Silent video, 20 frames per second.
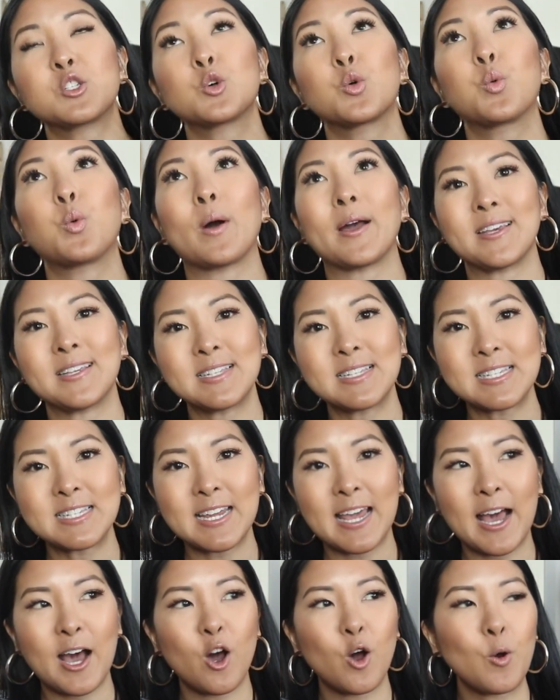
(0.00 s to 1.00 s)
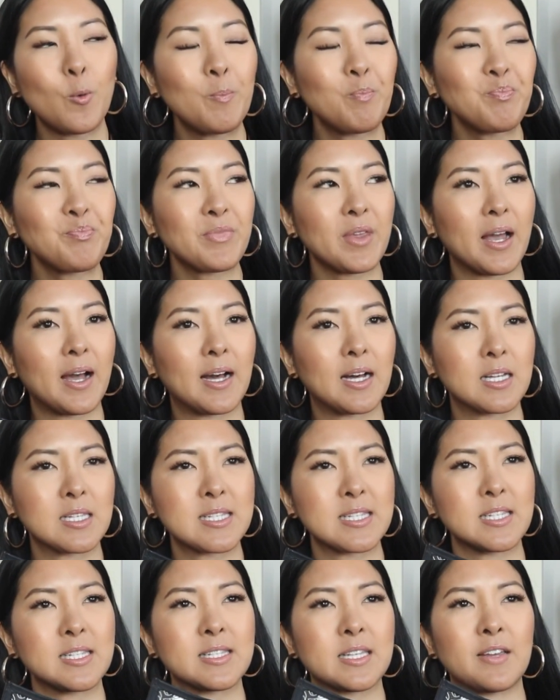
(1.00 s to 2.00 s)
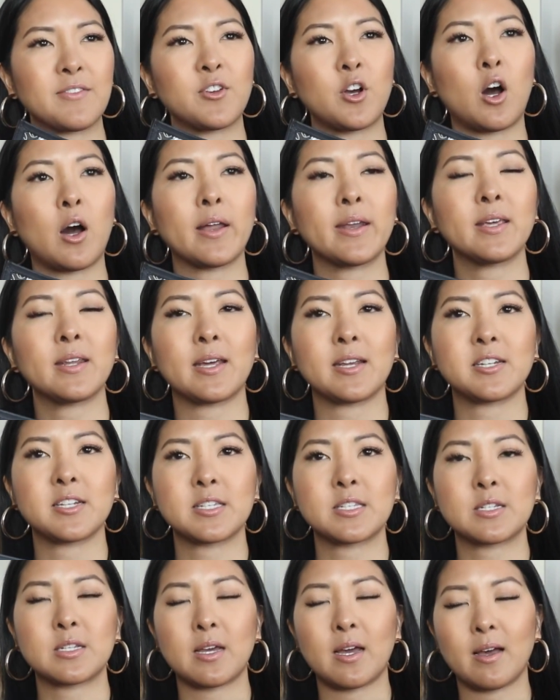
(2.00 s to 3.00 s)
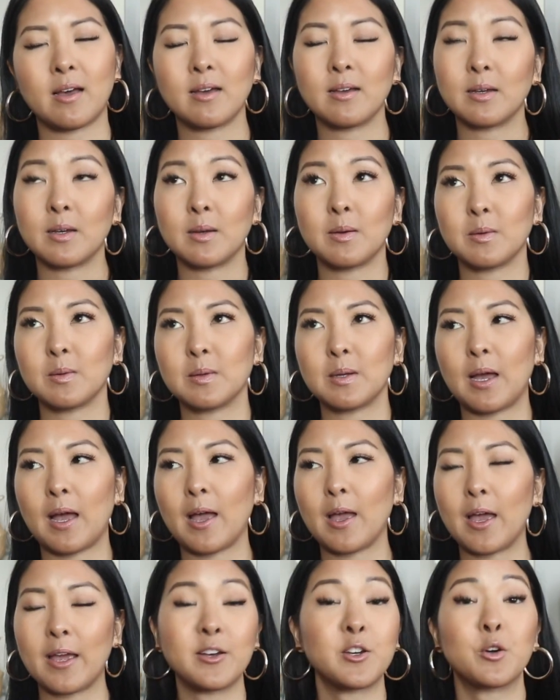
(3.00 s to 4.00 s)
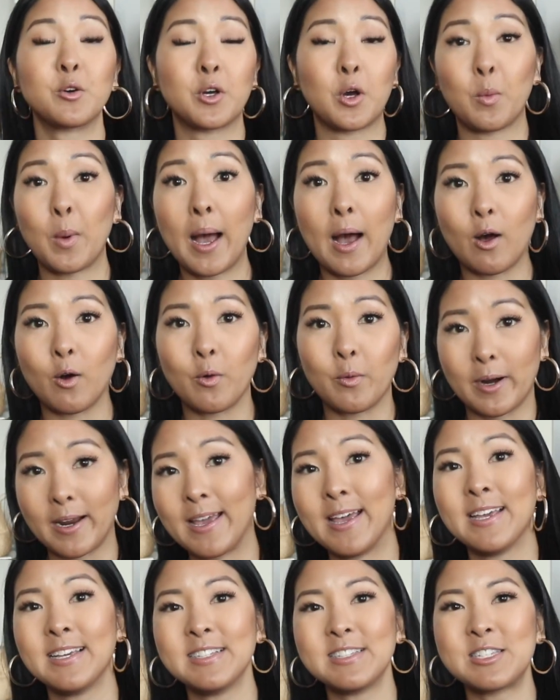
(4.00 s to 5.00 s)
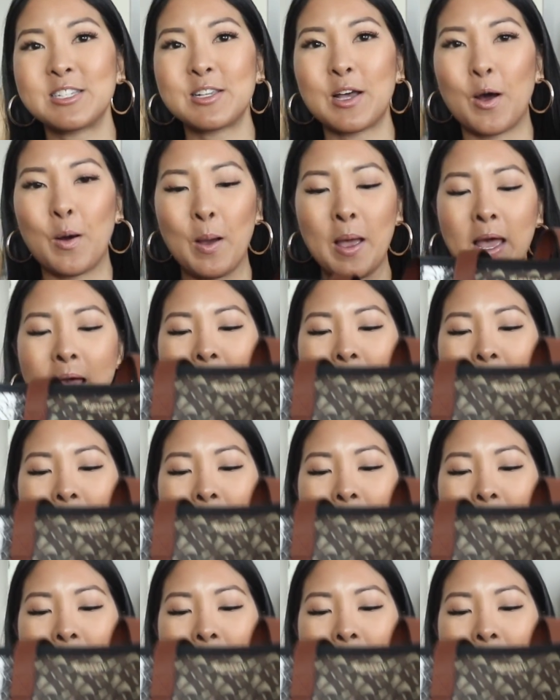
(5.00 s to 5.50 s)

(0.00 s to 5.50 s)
twice now since I've got it. I don't go out, right? So